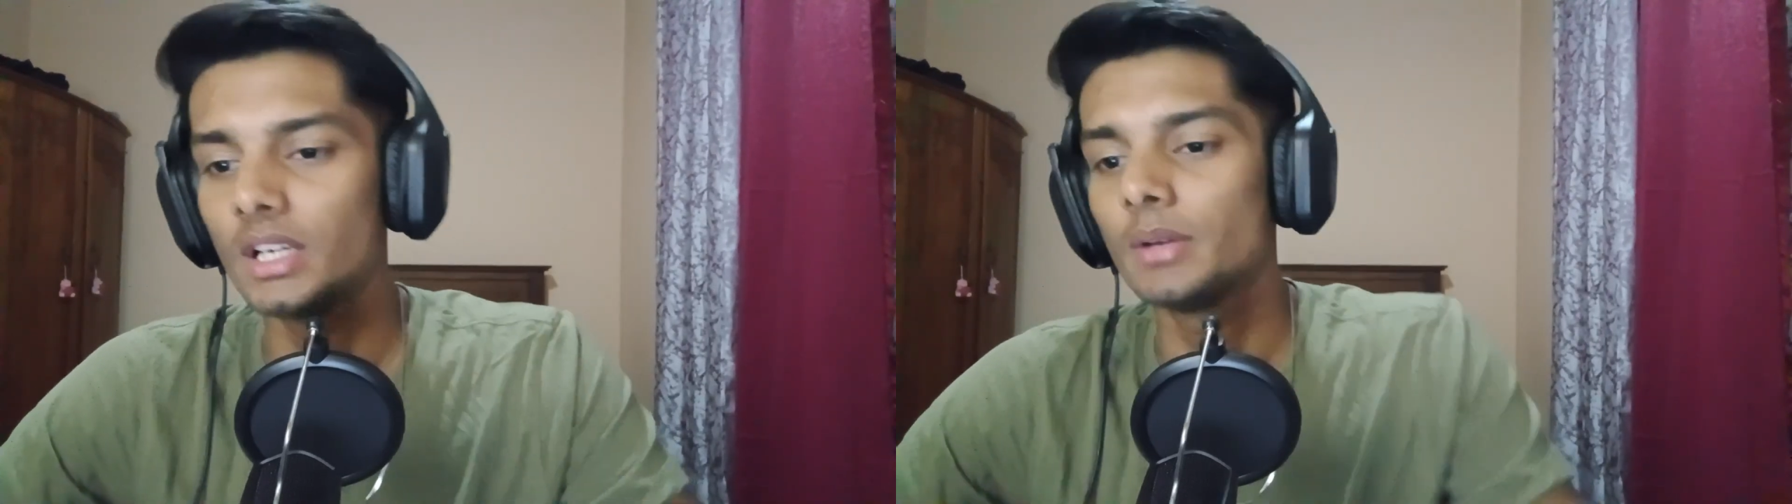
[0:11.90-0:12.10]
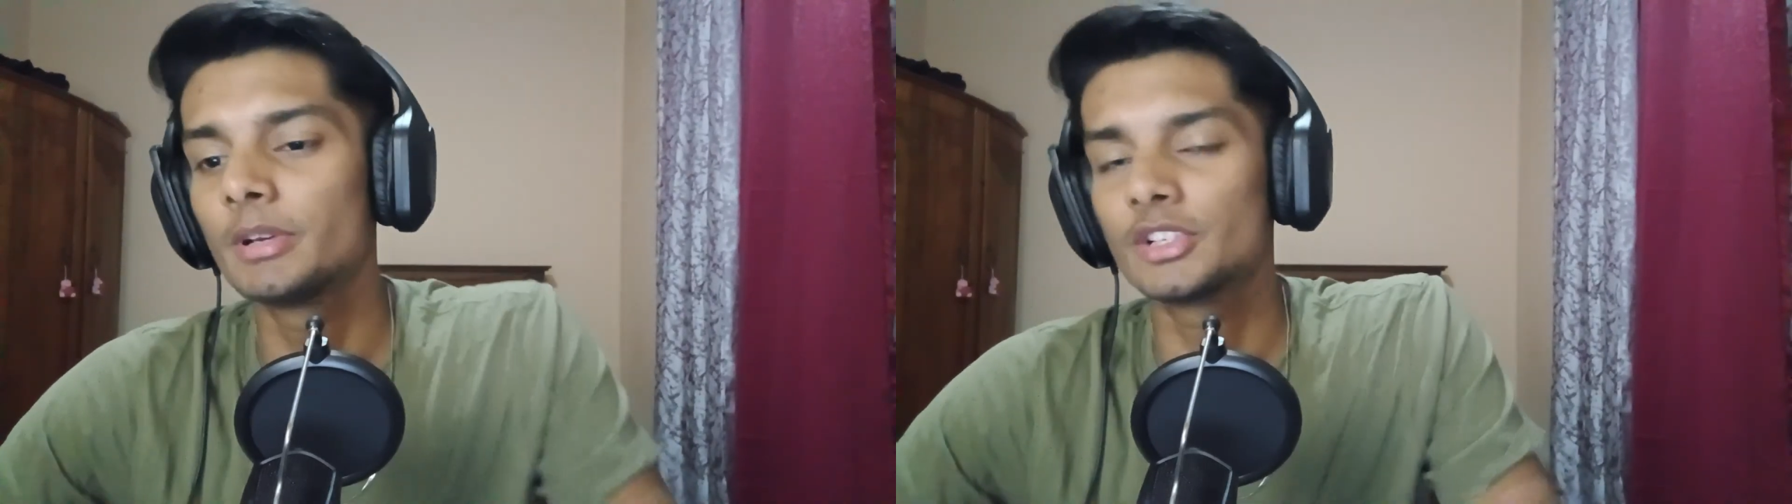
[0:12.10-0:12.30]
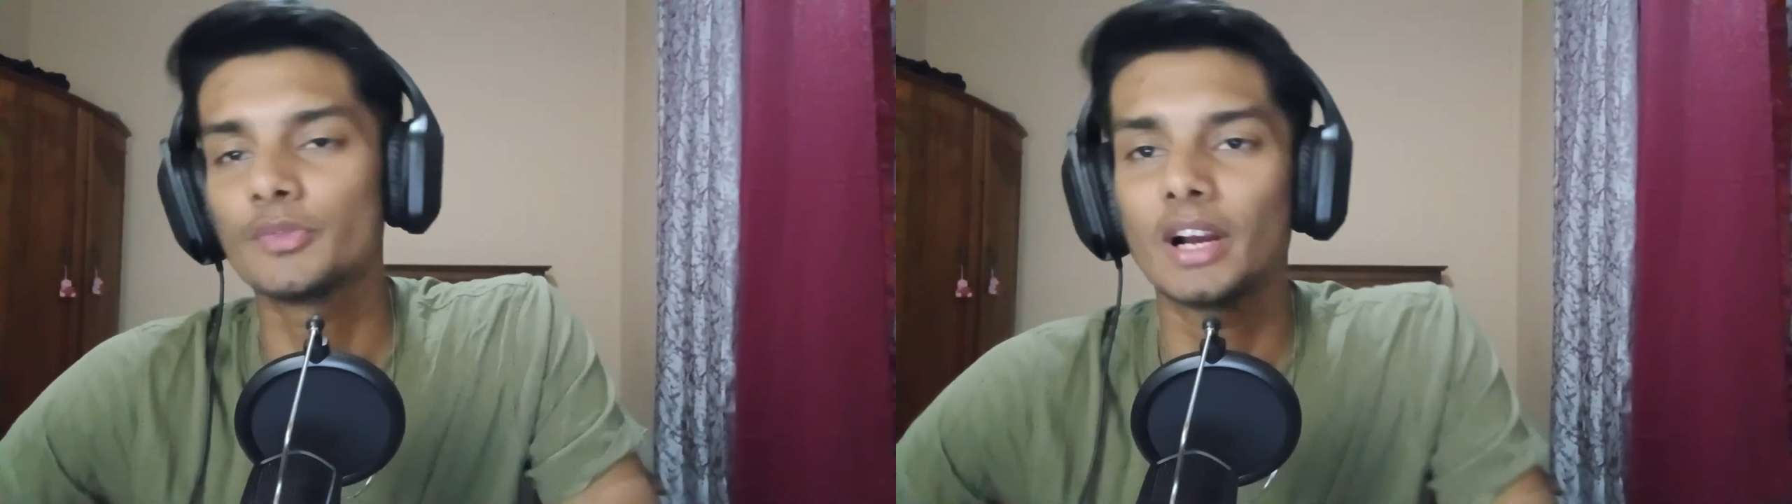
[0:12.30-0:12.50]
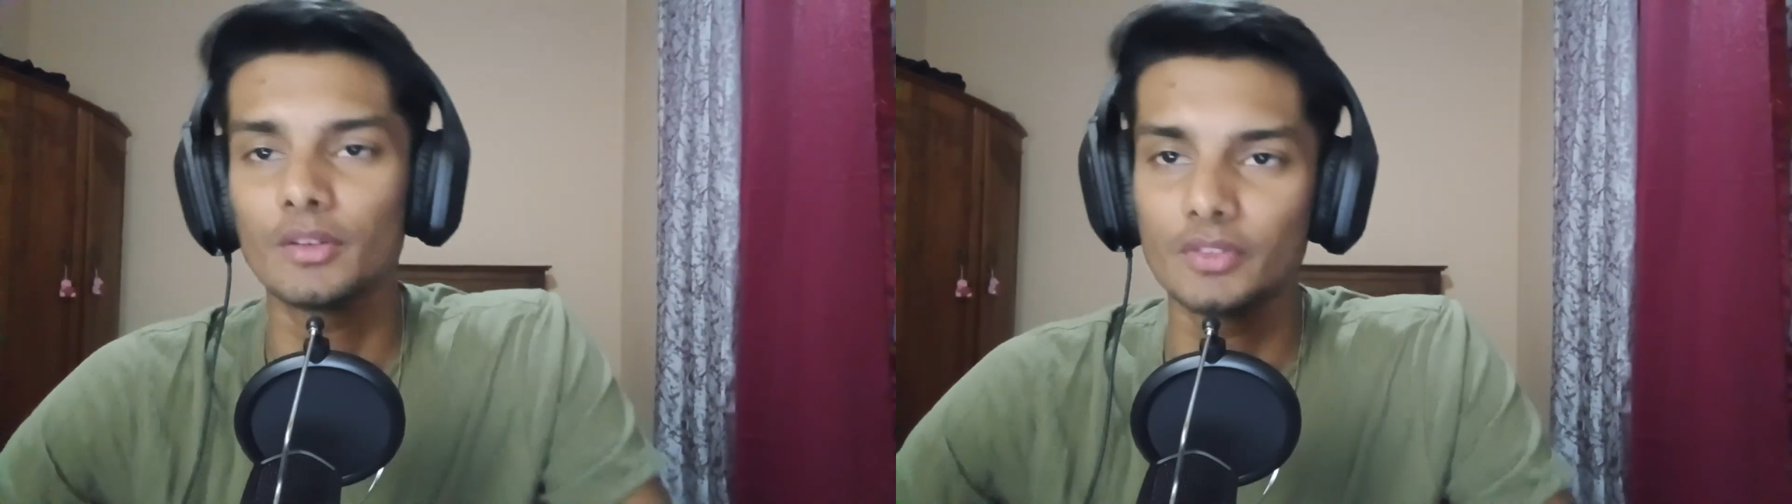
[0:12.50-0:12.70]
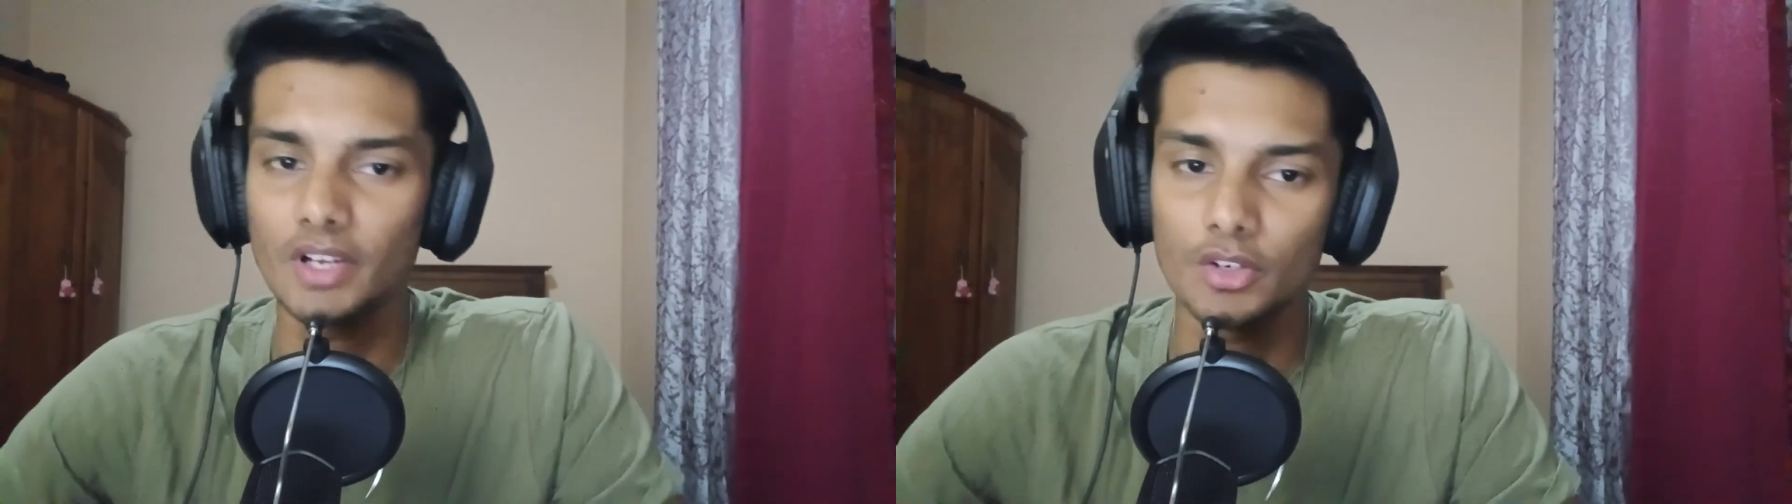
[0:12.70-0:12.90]
because
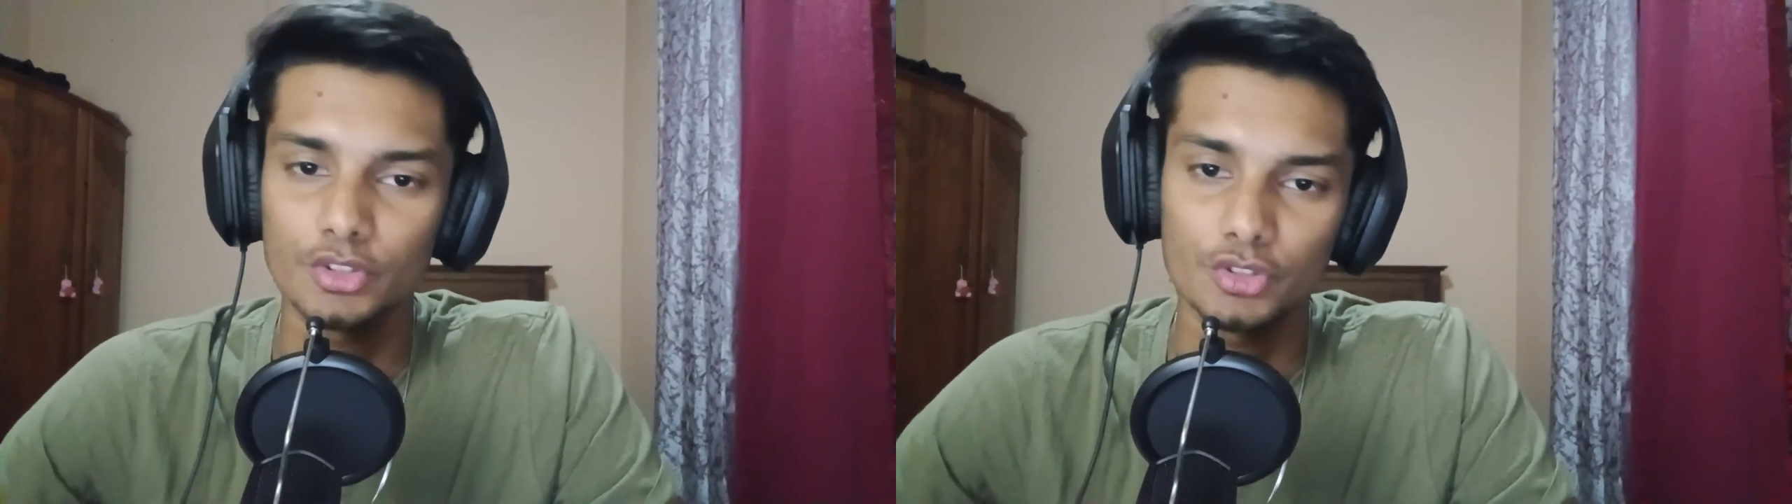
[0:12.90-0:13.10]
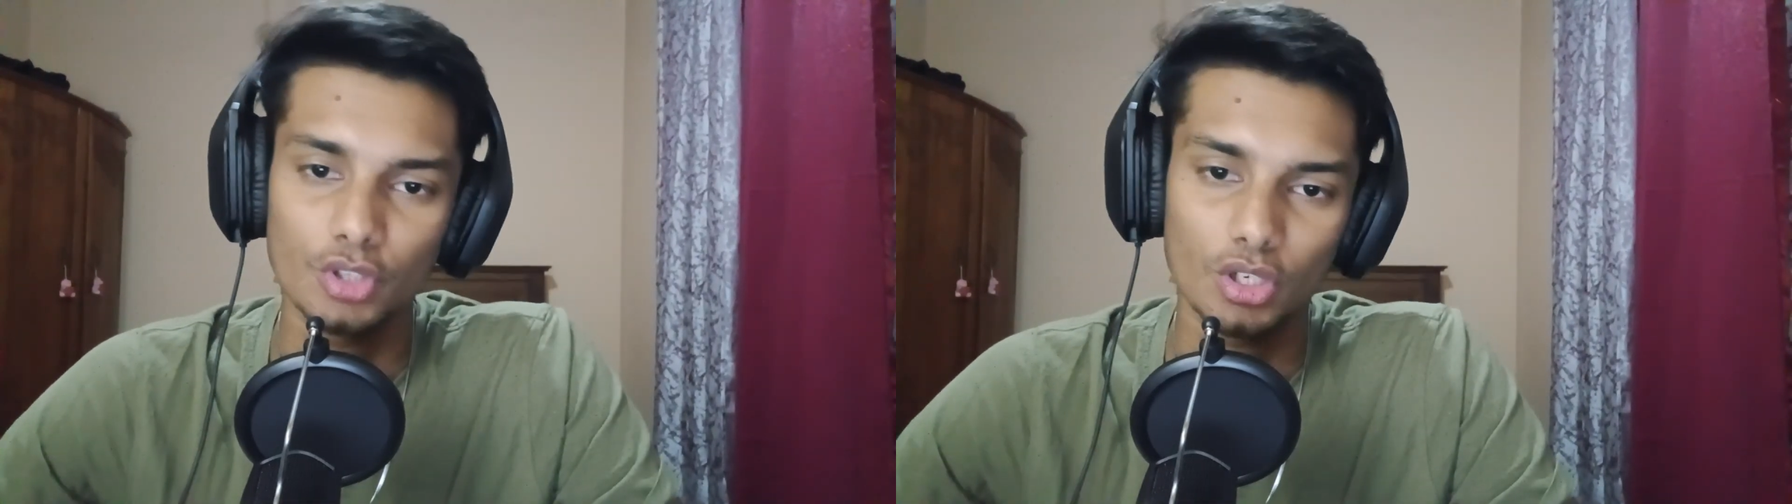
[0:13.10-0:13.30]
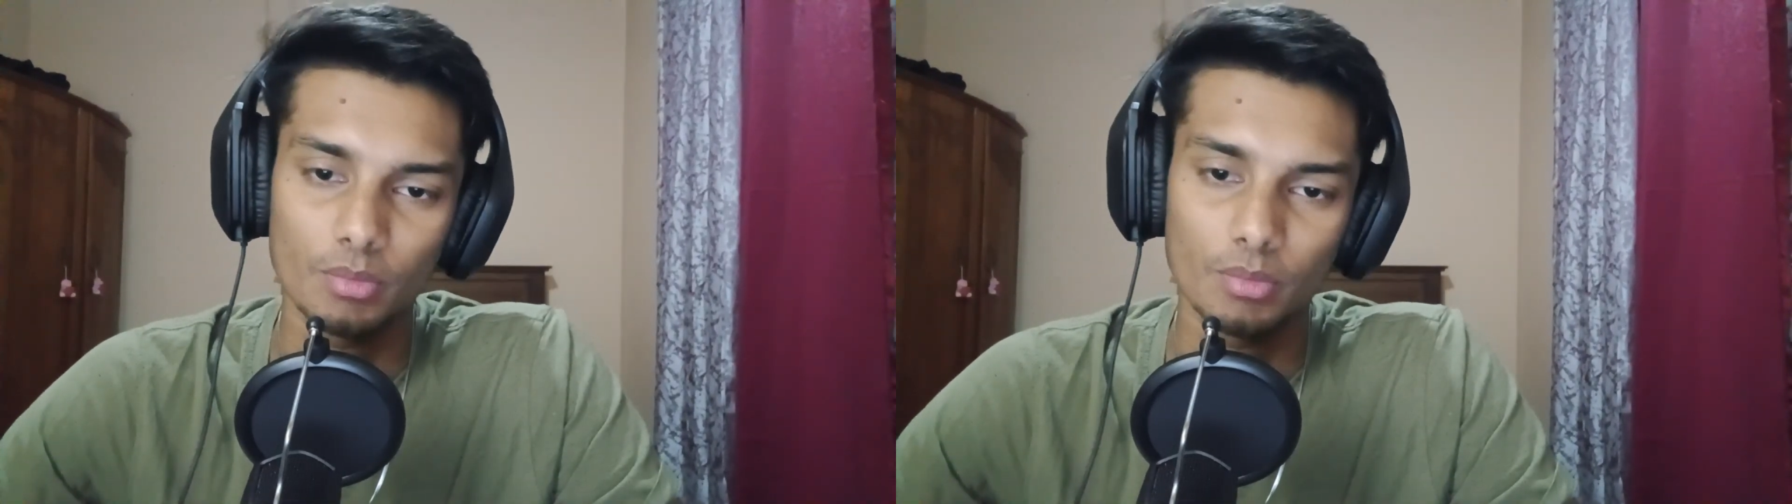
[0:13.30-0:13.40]
we are going to talk